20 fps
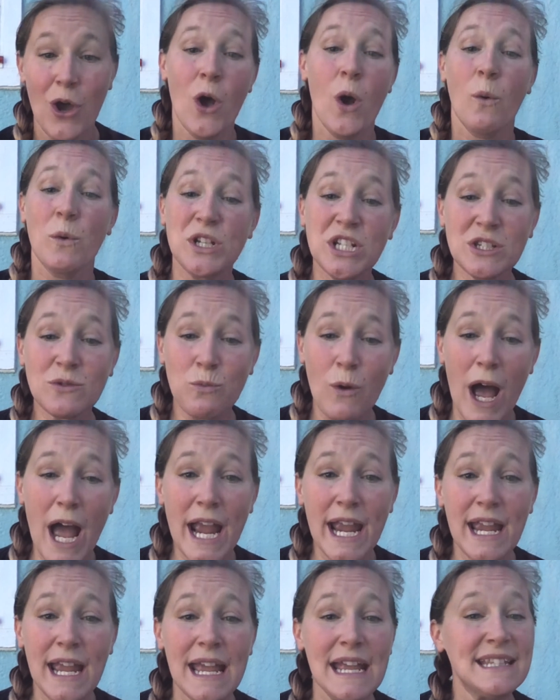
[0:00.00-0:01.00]
which is why
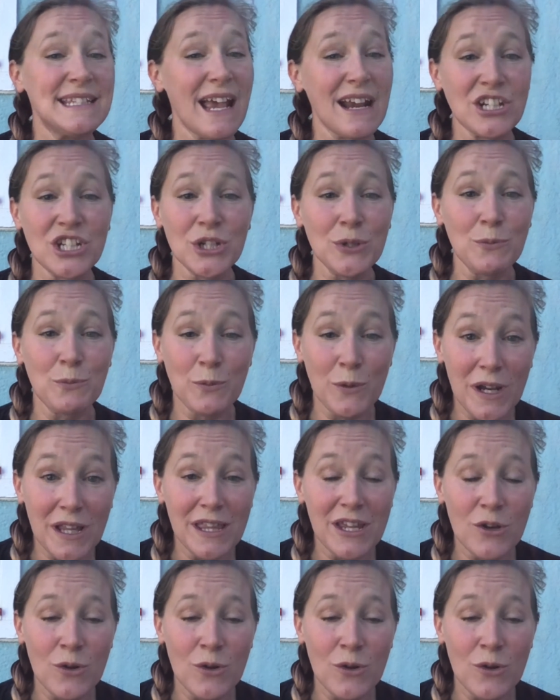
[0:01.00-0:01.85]
it's actually really